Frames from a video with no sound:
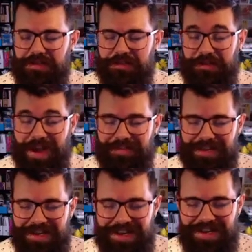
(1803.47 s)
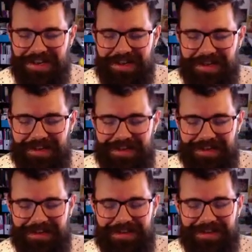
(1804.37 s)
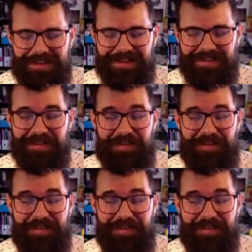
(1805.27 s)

Do you have it? Give